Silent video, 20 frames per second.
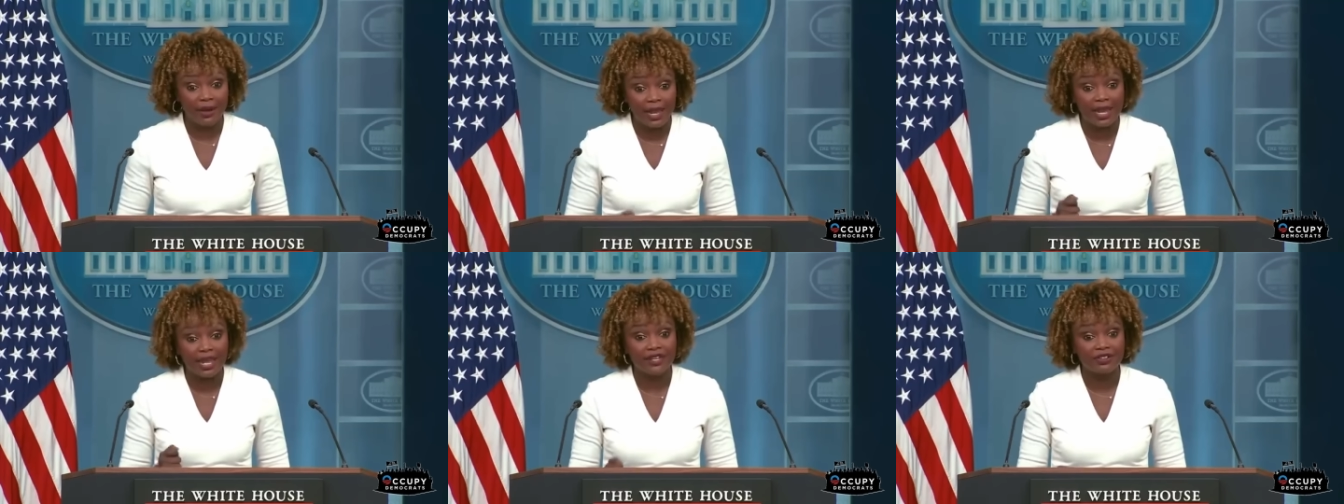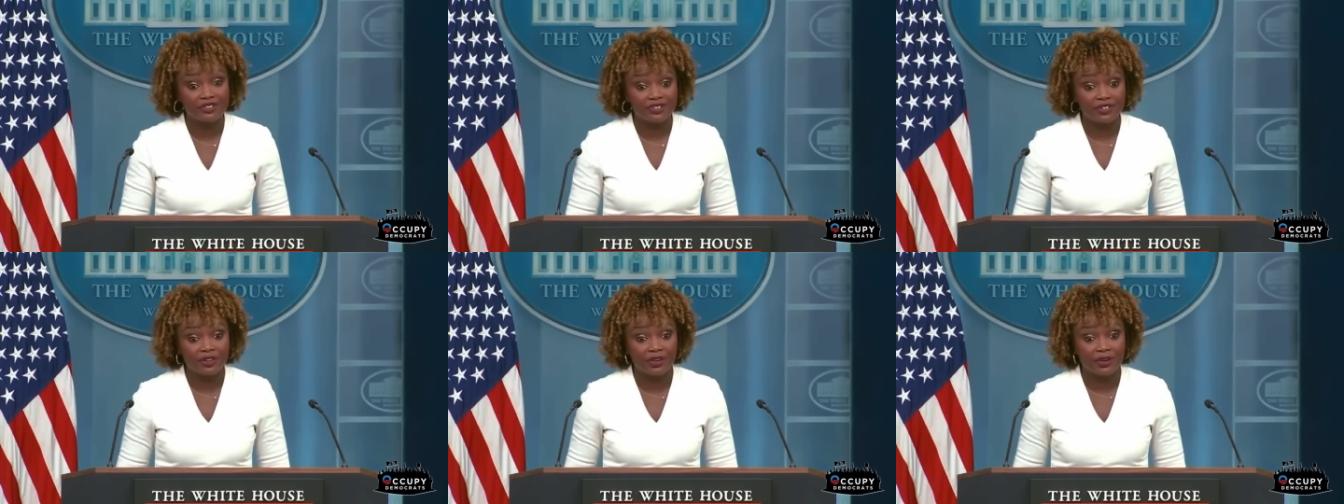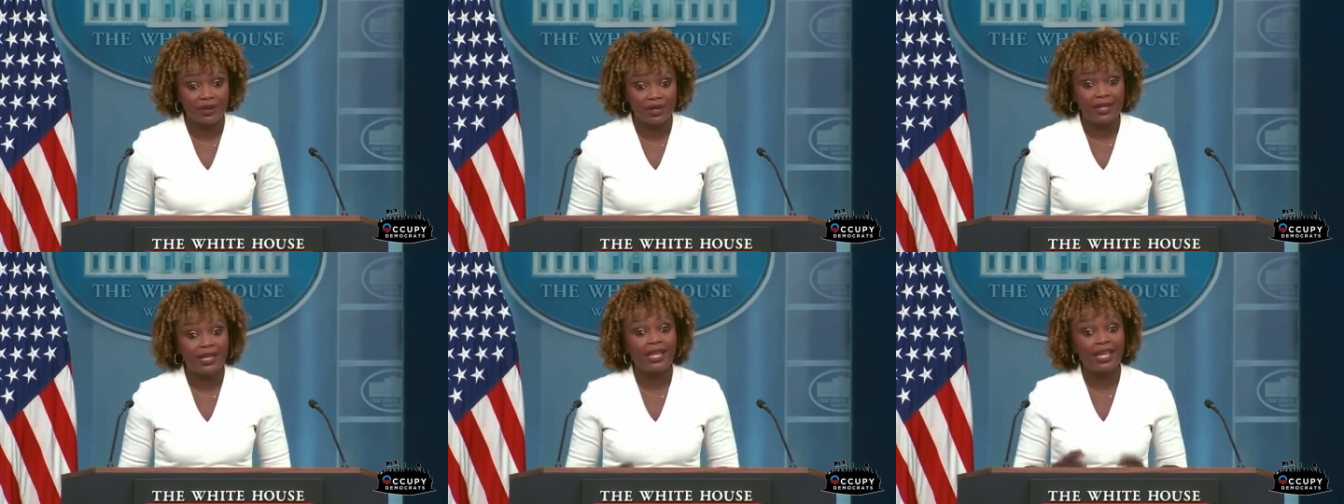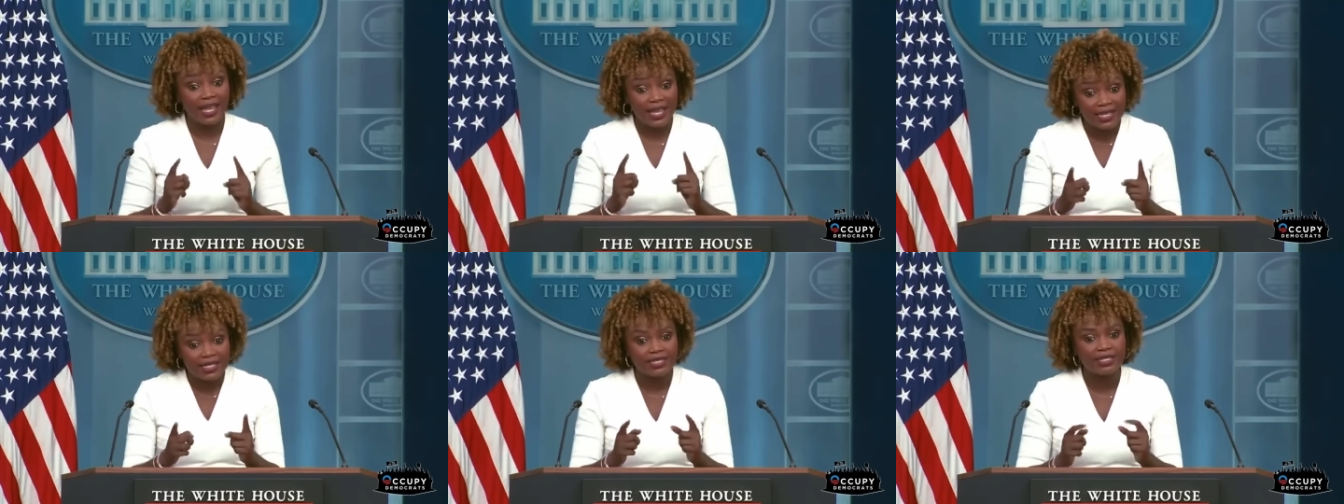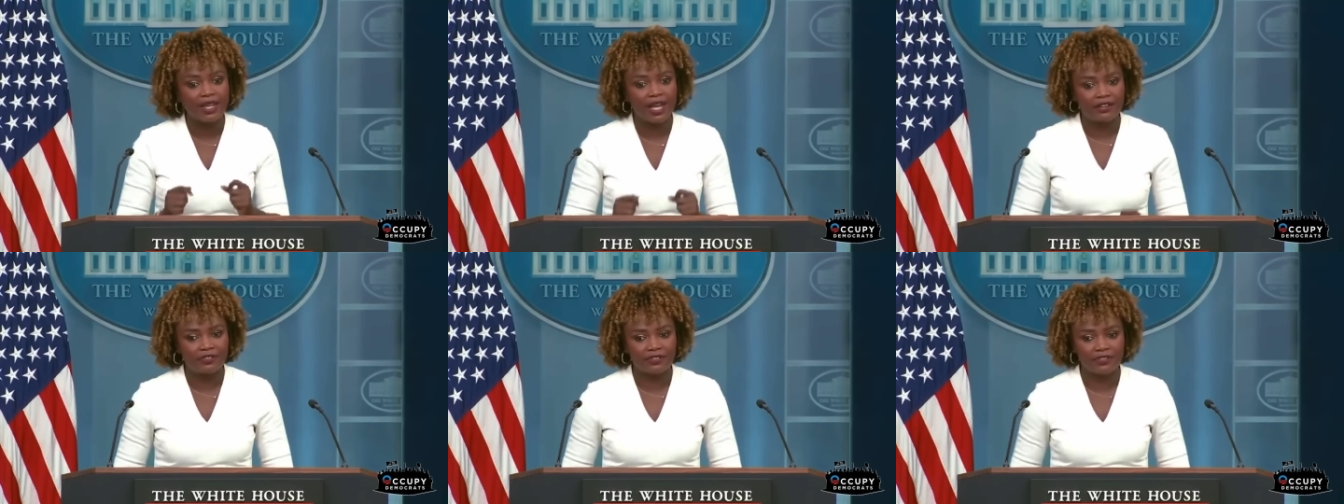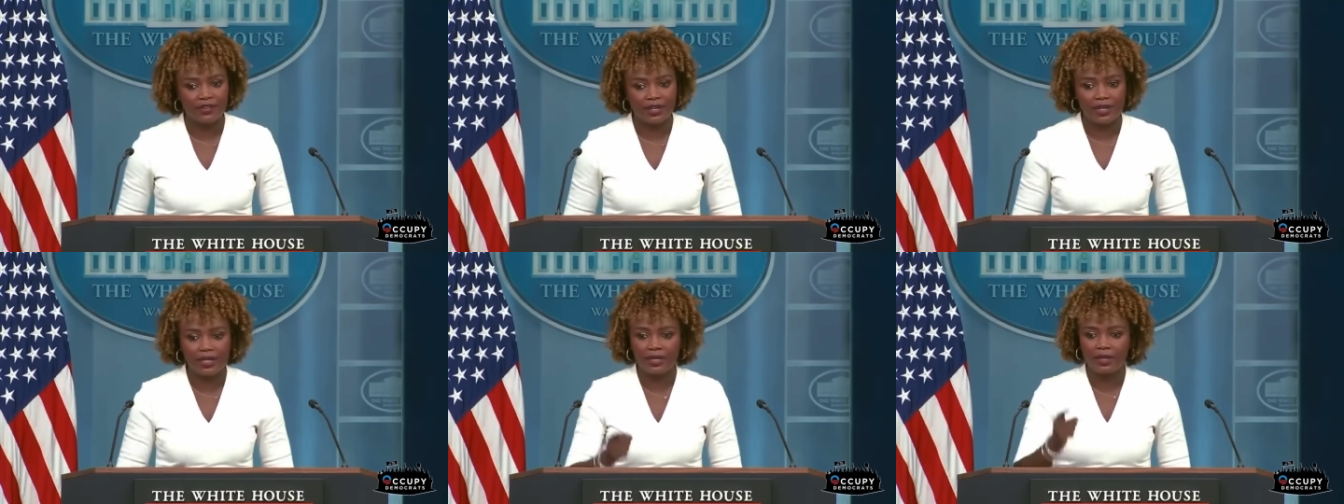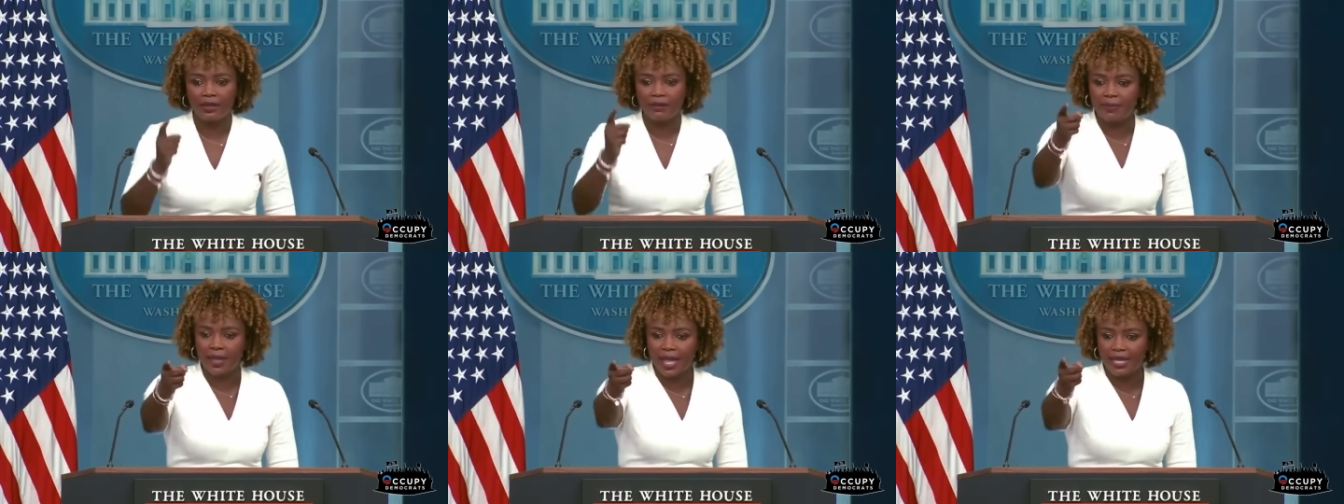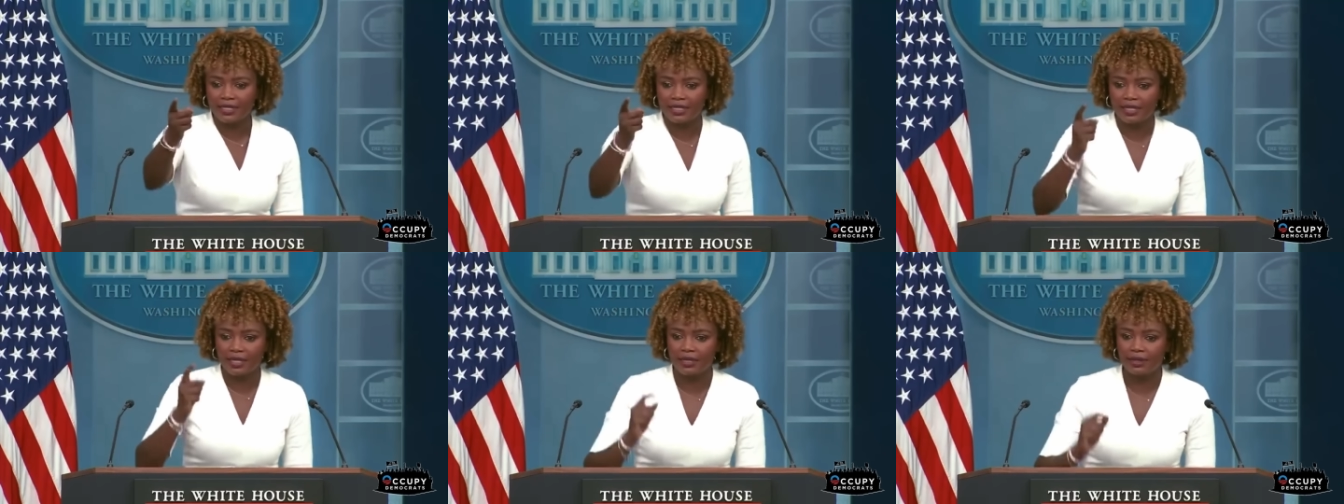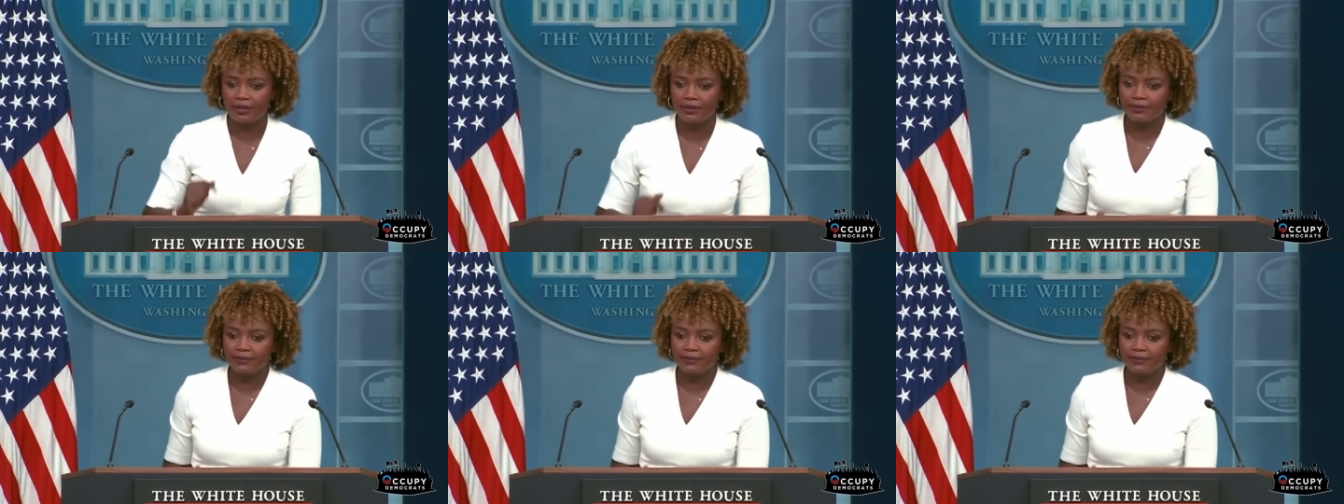my answer. It's not funny, Patsy.